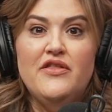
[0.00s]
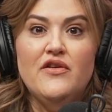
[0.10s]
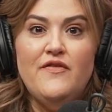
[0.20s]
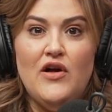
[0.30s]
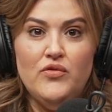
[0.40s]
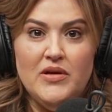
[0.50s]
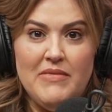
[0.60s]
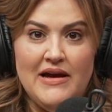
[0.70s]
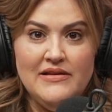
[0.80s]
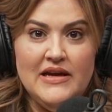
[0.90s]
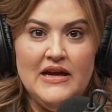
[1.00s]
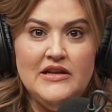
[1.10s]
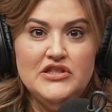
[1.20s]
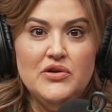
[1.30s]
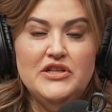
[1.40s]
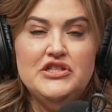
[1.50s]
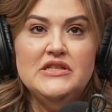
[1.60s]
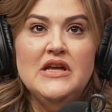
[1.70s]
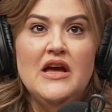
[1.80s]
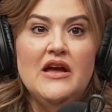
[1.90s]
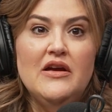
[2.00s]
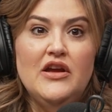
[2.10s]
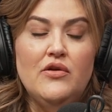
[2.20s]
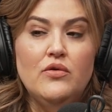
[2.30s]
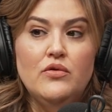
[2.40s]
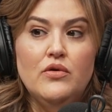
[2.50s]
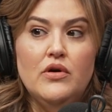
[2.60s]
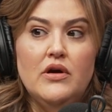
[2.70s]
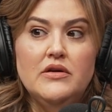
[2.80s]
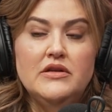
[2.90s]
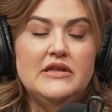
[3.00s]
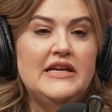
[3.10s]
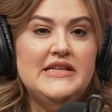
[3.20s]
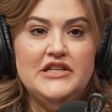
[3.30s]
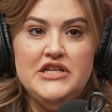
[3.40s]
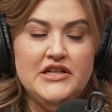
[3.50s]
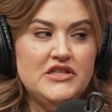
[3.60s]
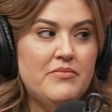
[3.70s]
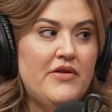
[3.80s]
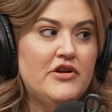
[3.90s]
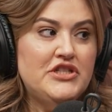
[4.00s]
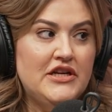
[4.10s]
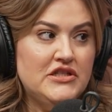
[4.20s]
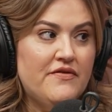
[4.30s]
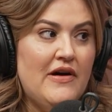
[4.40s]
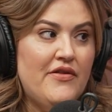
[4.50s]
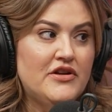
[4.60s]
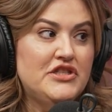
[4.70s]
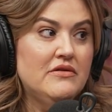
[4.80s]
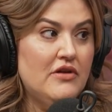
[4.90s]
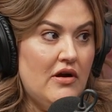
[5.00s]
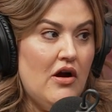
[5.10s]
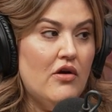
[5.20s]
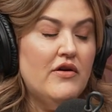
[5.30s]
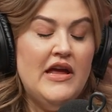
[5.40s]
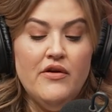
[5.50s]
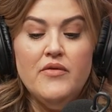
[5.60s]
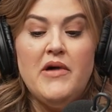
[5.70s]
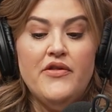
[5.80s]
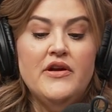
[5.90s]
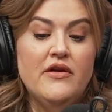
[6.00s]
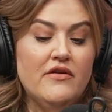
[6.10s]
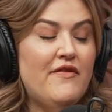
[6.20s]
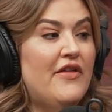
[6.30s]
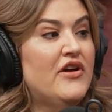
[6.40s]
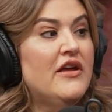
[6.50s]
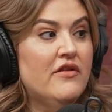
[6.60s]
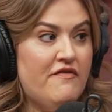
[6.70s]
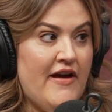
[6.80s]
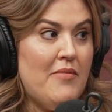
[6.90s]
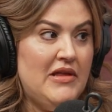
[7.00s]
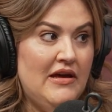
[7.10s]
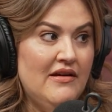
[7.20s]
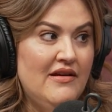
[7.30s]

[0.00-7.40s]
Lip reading: They're following my lead. So it's just, they say change the mother, change the father, or heal the mother, heal the father, heal the family.